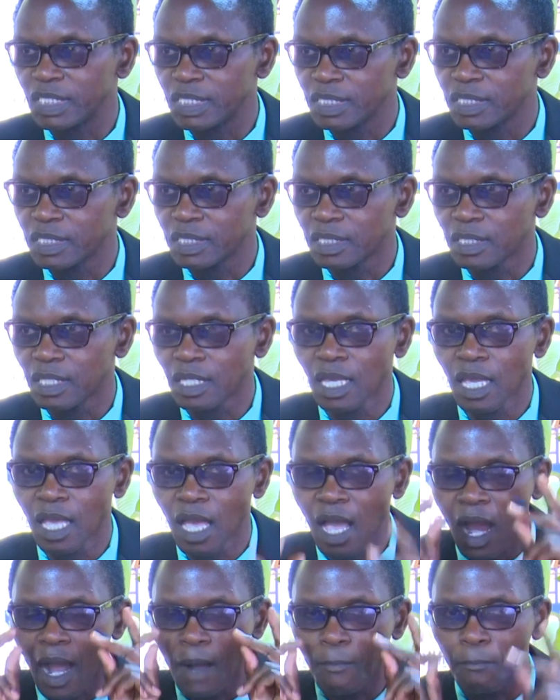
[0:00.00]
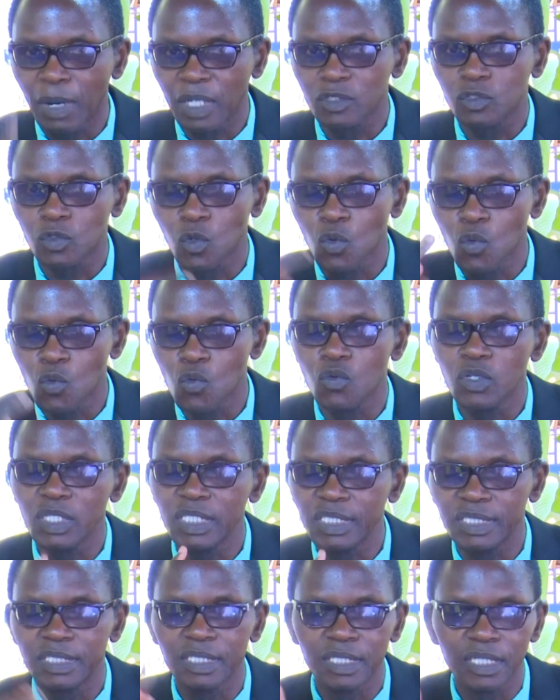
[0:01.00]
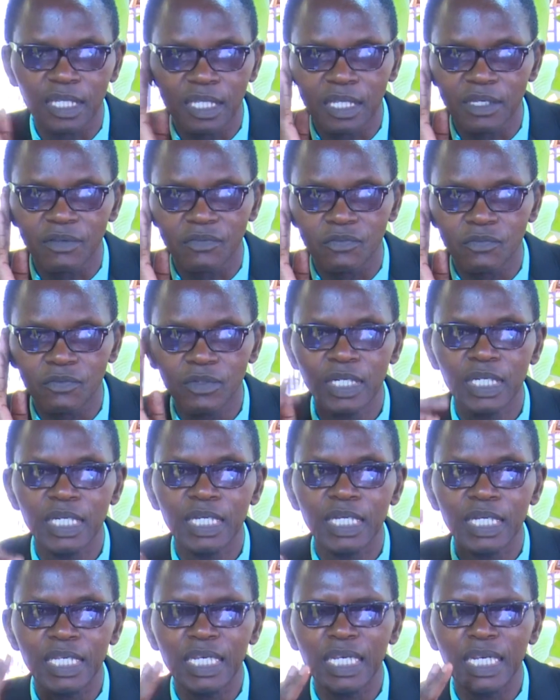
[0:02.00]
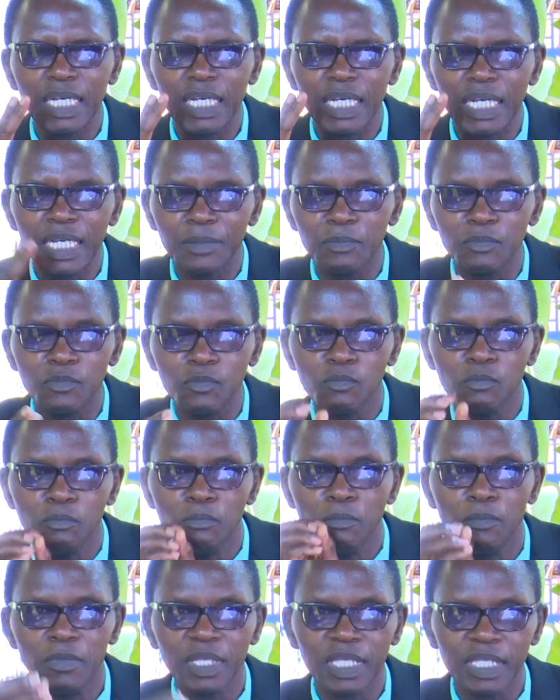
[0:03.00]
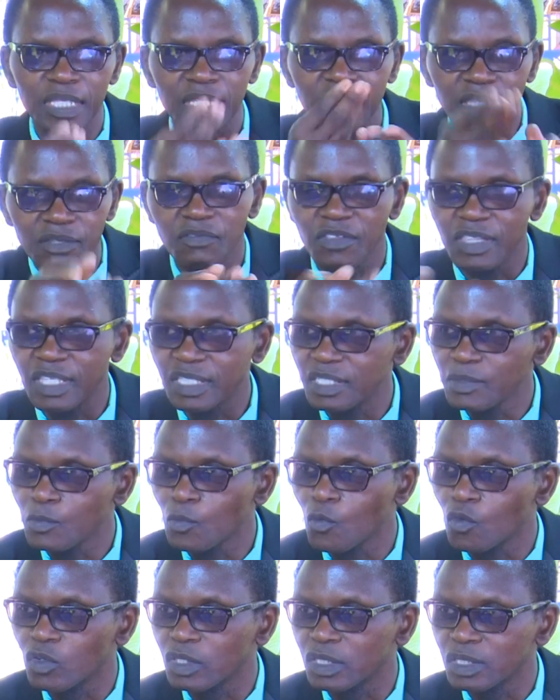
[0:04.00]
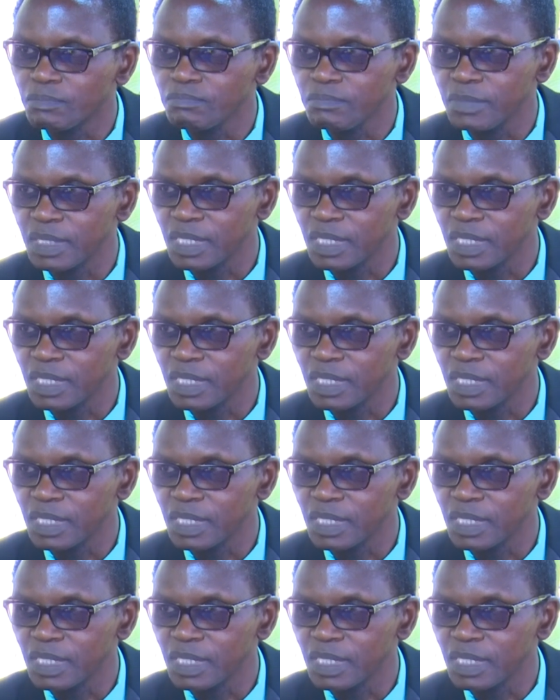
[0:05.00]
In my Kikuyu language, a person who is deaf, they